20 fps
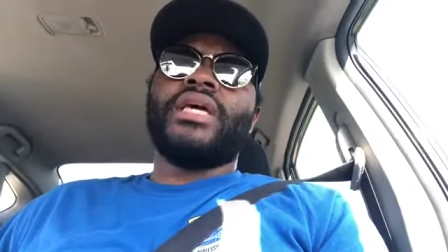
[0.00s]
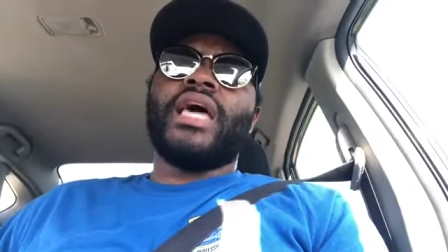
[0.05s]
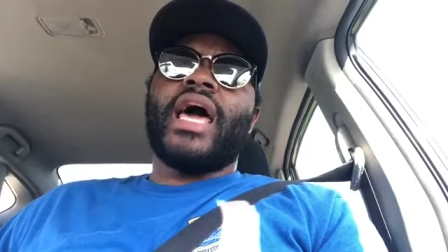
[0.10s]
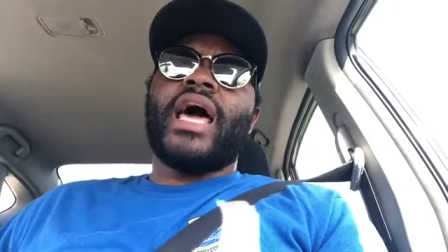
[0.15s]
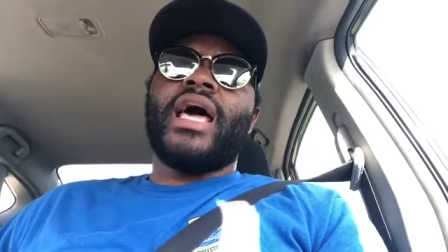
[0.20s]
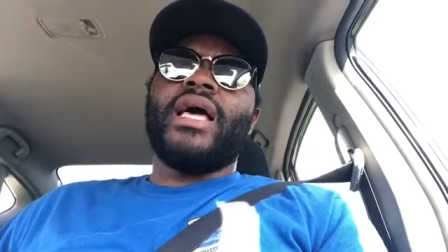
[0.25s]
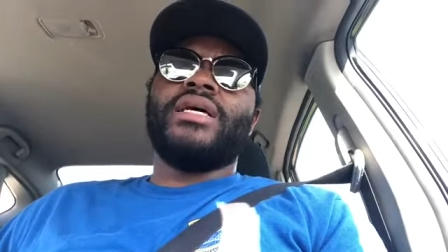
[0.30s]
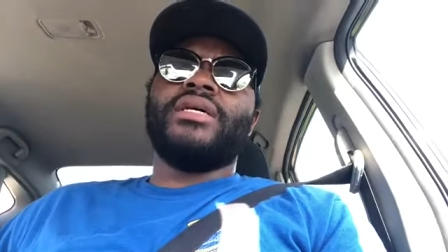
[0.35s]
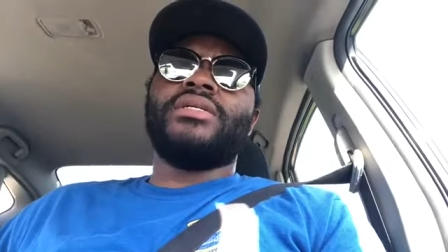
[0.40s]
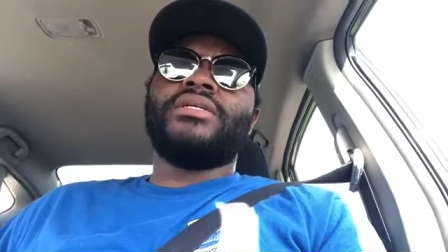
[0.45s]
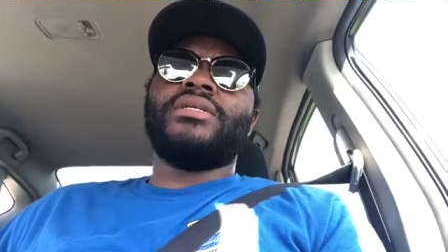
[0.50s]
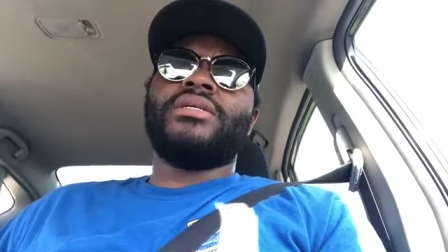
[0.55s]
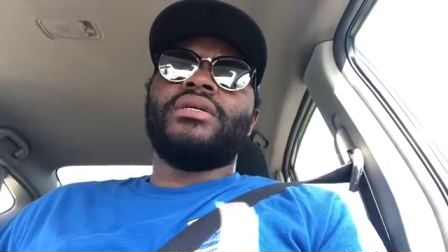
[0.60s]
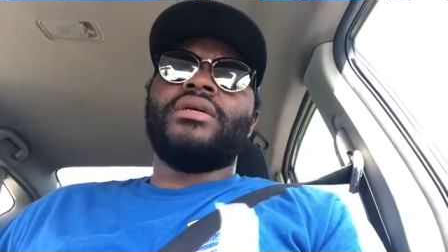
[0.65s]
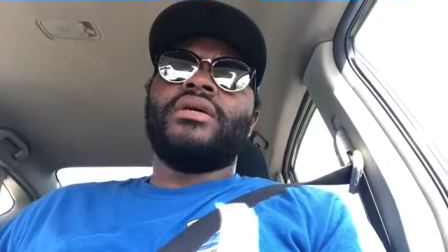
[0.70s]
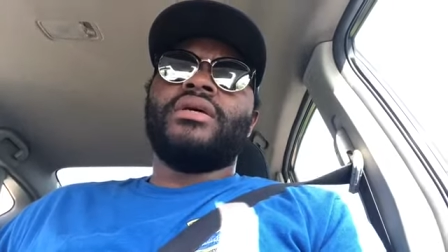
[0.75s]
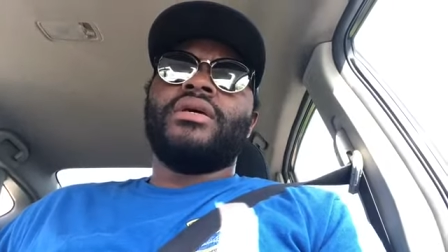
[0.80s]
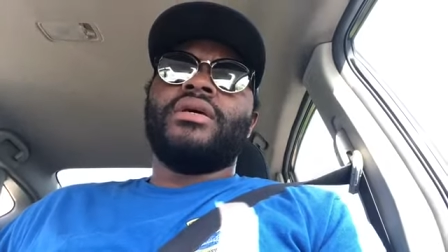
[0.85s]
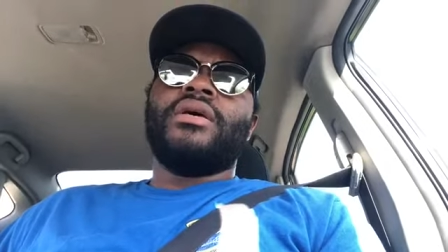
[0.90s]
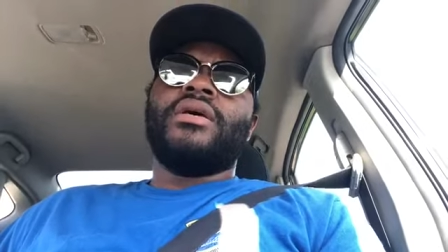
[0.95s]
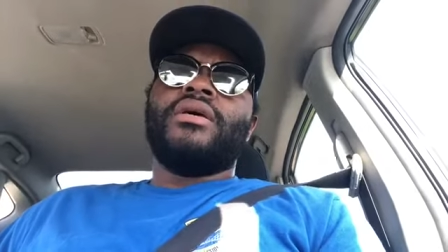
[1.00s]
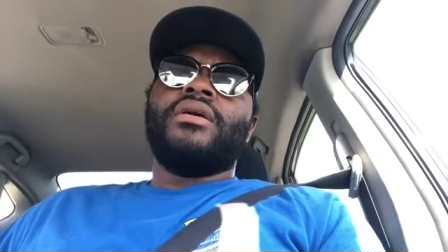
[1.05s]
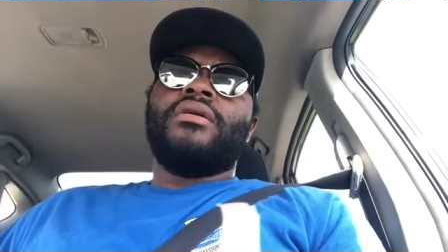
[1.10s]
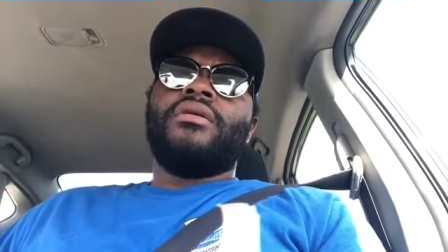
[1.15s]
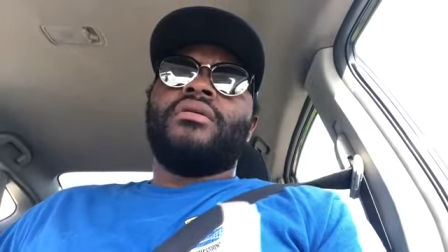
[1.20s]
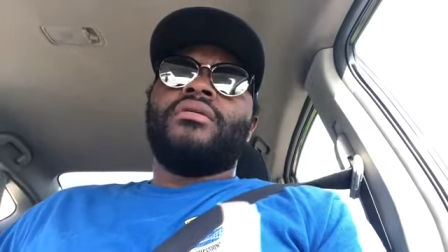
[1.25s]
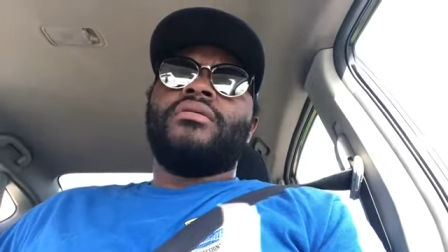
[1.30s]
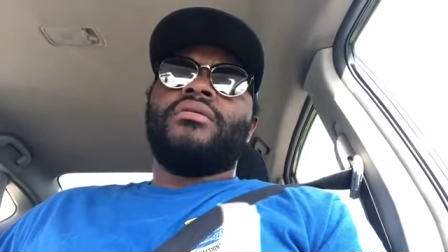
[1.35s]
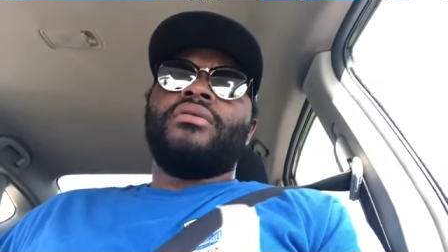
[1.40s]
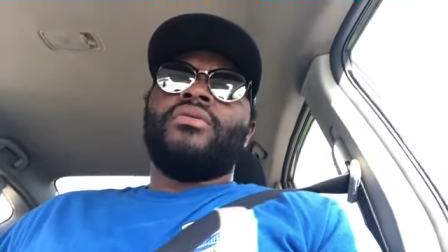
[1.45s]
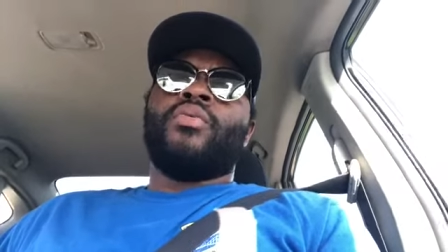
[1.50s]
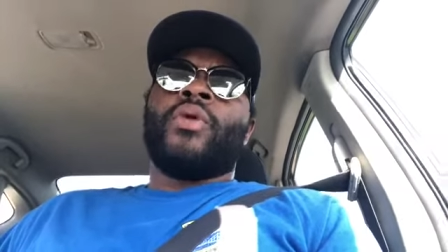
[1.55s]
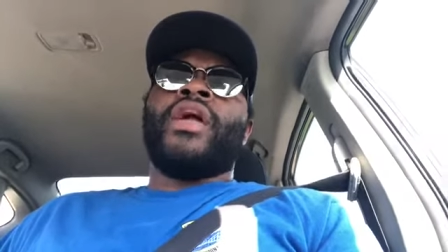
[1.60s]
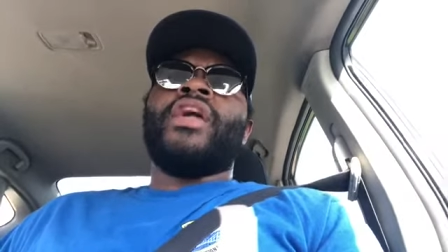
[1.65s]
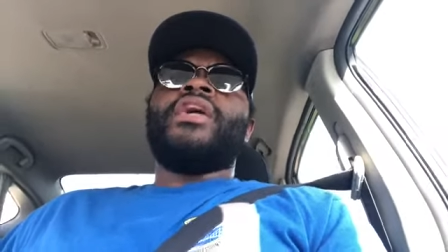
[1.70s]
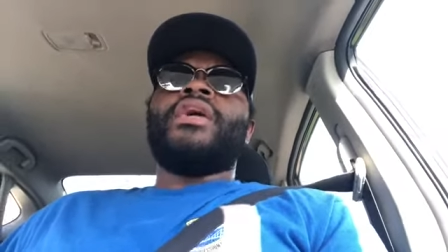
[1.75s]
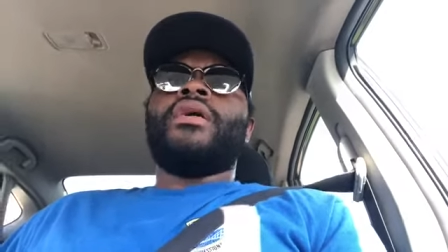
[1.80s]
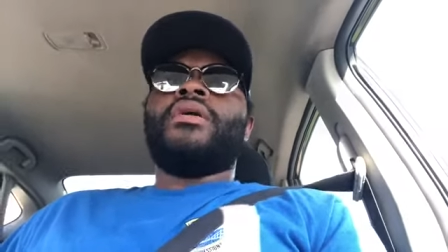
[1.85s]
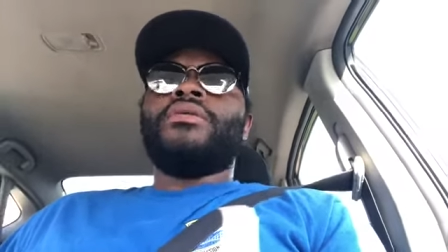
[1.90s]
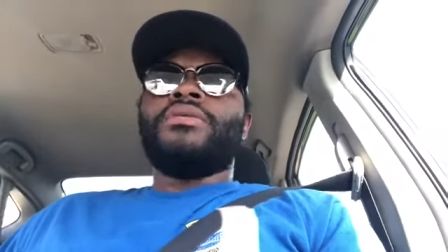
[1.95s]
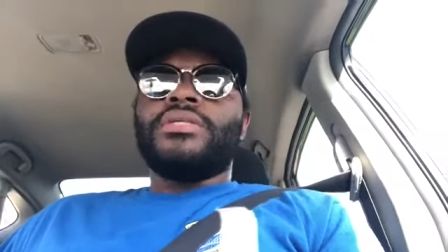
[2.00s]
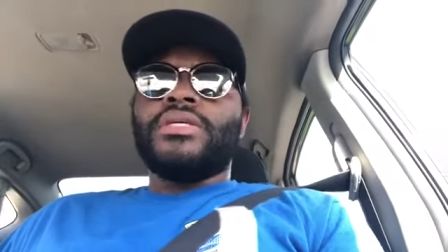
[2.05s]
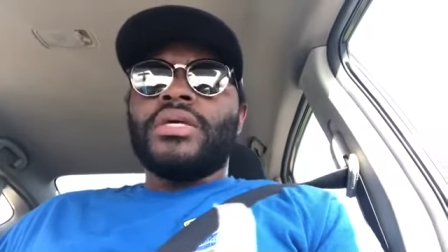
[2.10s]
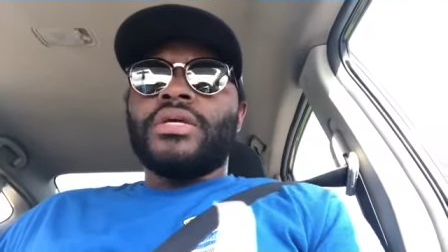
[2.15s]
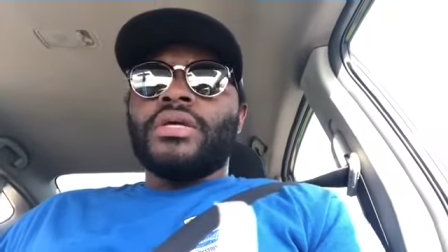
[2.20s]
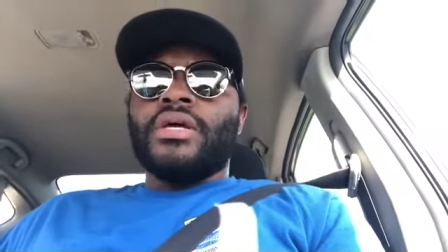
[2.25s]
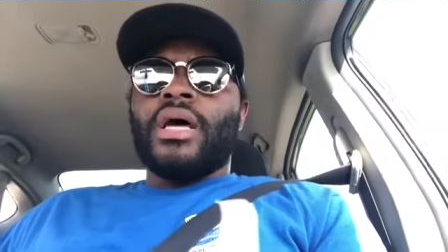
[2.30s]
as rankings.